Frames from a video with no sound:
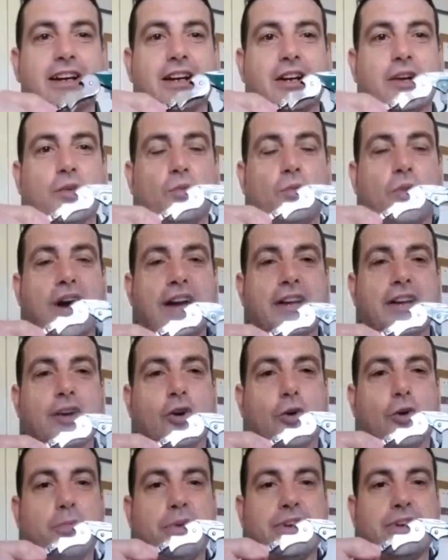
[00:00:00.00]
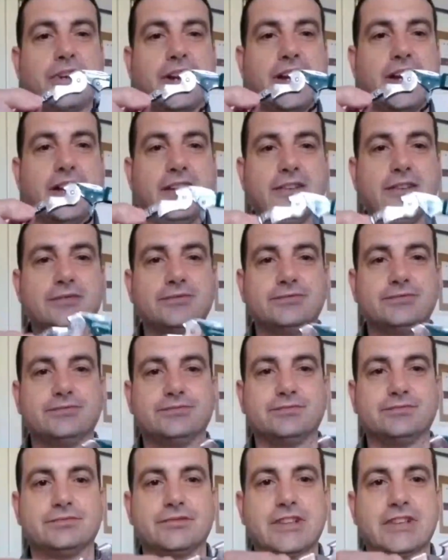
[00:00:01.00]
wine opener.
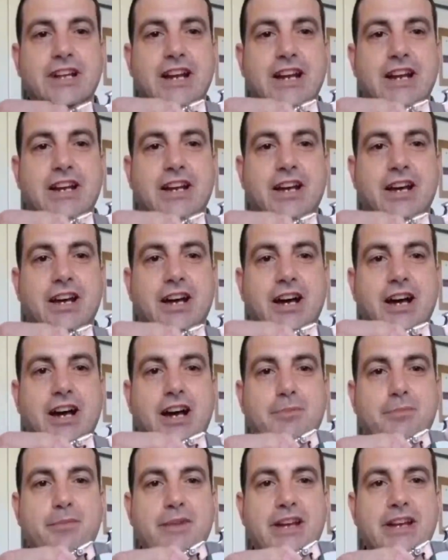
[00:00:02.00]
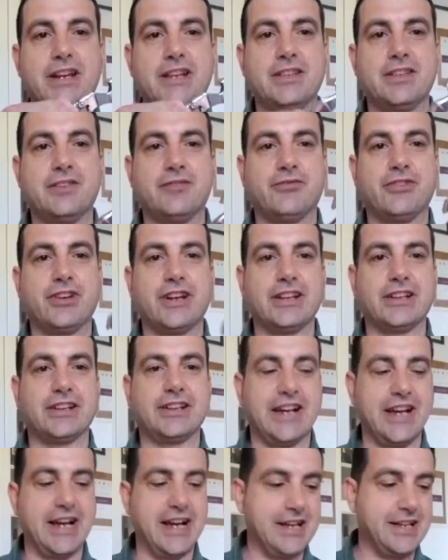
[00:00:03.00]
There are many different
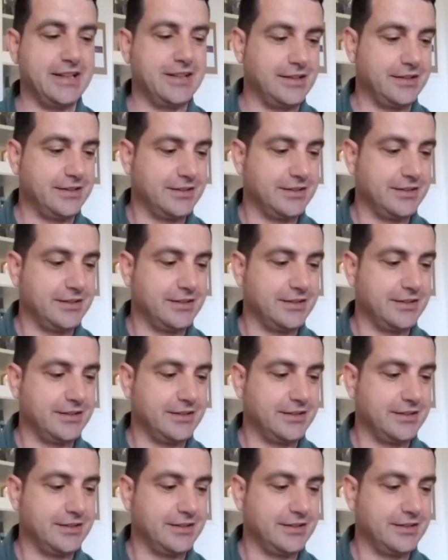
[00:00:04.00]
kinds.